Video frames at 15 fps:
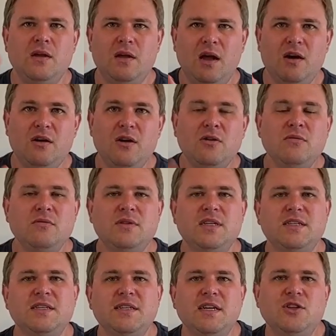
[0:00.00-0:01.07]
Hello,
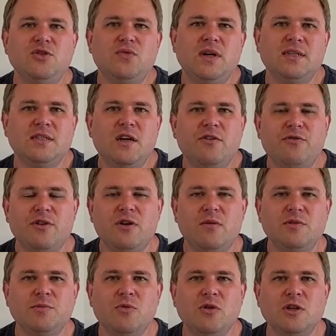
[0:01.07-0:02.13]
this is Andrew Westhof with
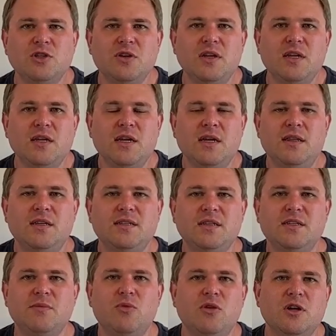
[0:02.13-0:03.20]
Homes Mortgage Lending, and this
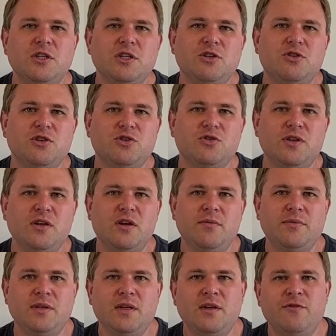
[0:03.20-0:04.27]
is a mortgage interest rate
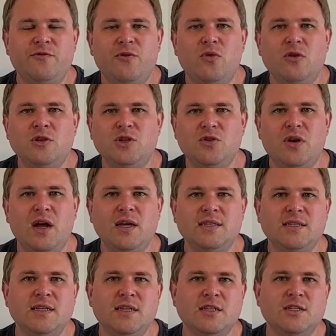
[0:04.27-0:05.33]
update for July
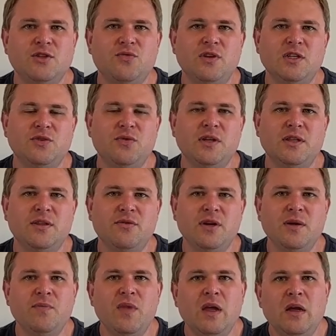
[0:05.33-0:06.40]
6, 2023.